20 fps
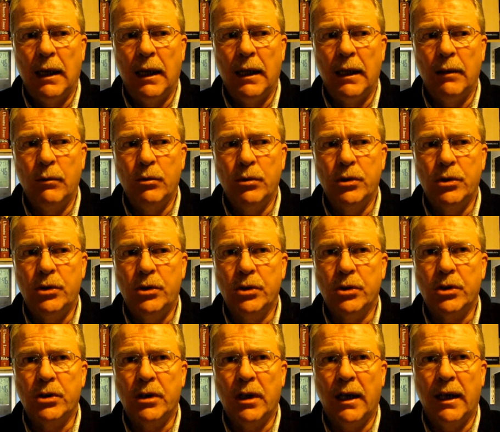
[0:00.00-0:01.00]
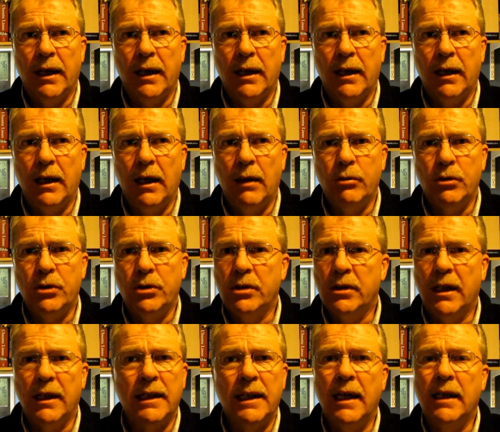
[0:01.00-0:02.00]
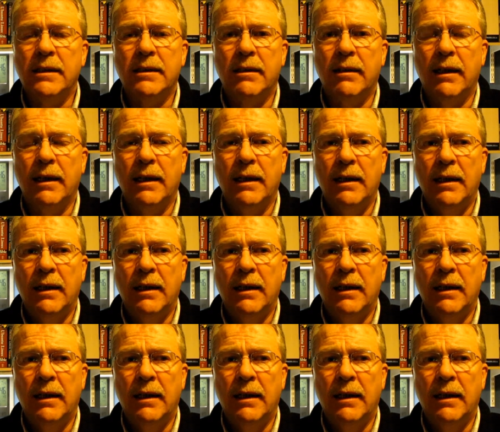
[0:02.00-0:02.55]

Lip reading: And it was just like yesterday.